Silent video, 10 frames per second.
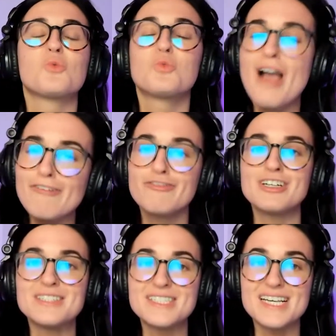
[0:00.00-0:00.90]

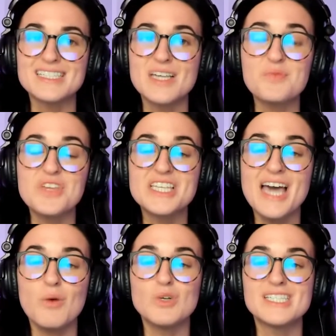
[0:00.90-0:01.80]
referencing something
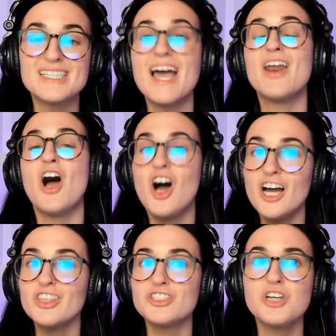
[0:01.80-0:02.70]
that was said
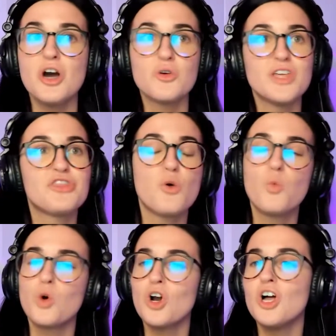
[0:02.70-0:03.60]
on the show that the
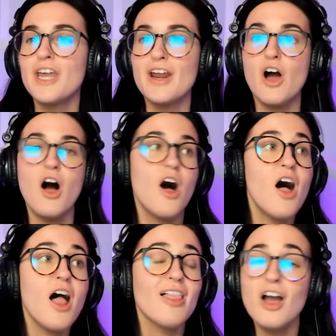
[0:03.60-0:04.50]
world had
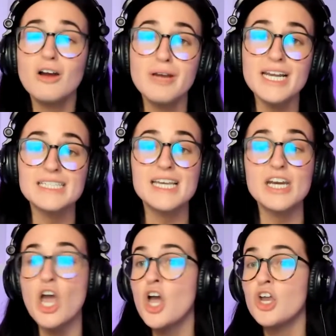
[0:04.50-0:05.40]
all already
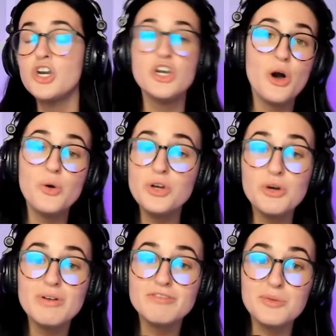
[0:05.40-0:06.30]
seen. No
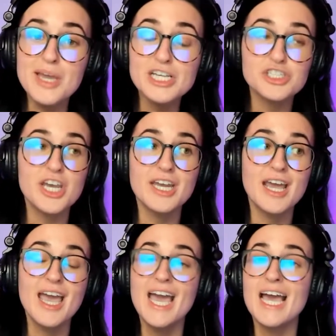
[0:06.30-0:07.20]
new
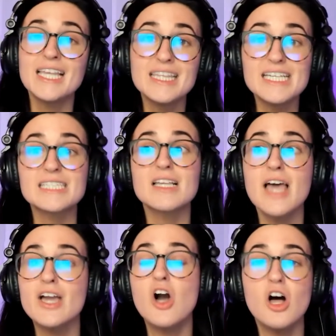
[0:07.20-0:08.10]
information. And Lisa
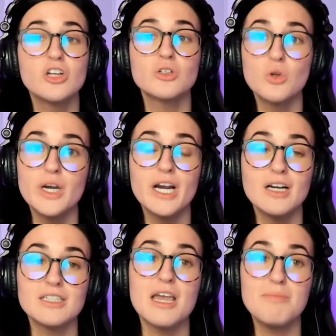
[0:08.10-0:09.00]
like called her
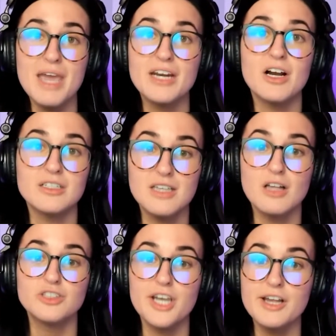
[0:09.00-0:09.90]
lawyers and made
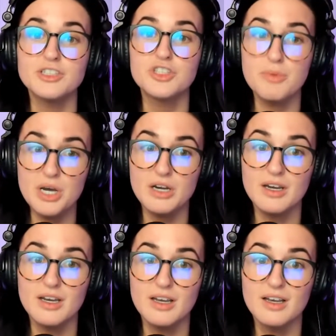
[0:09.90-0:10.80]
Garcelle change the
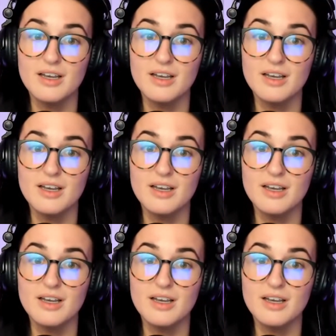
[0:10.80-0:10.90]
book.